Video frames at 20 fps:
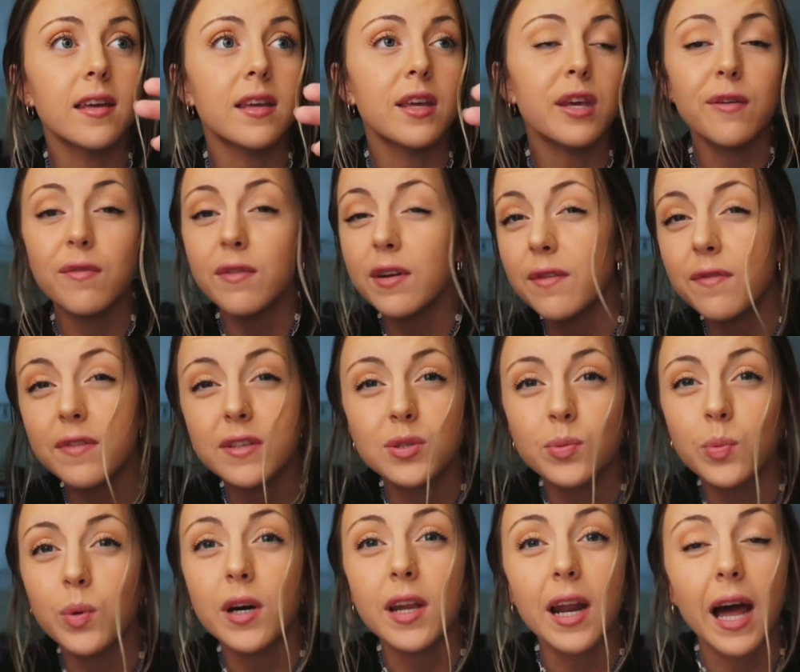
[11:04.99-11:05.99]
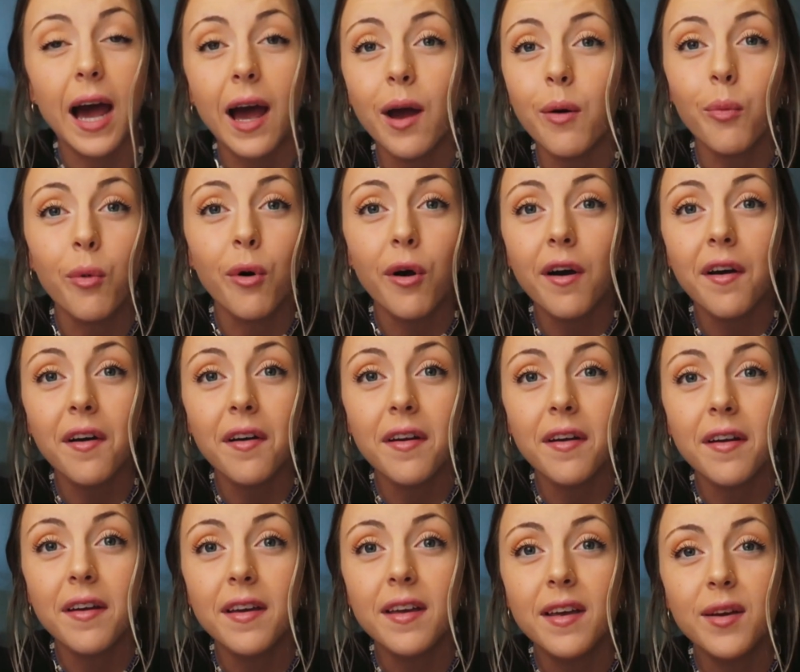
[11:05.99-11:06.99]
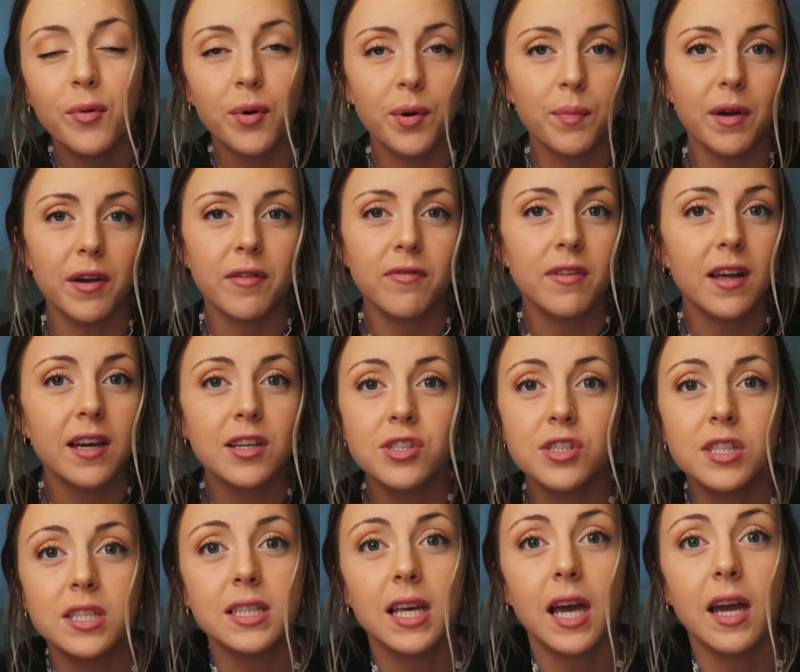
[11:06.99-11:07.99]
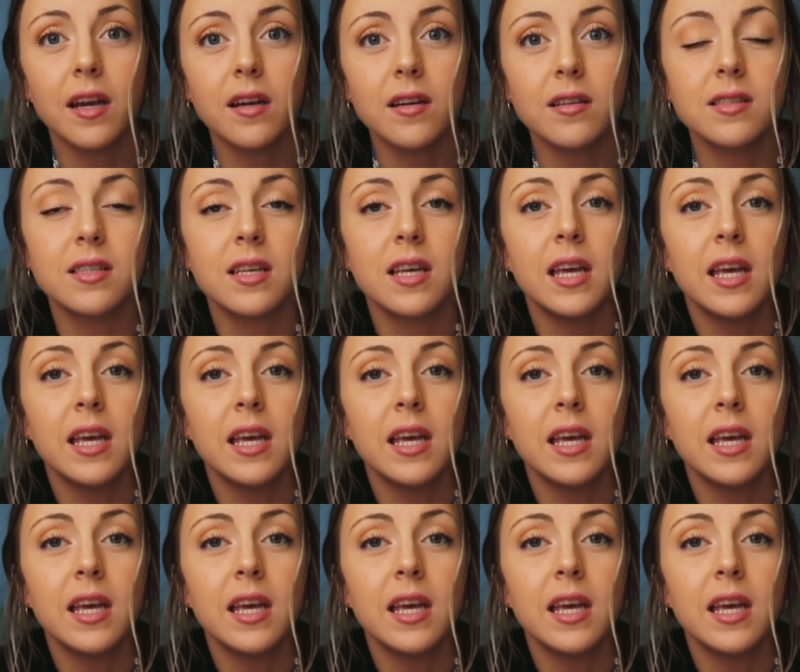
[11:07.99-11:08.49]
Even if it's what I want, what my flesh desires,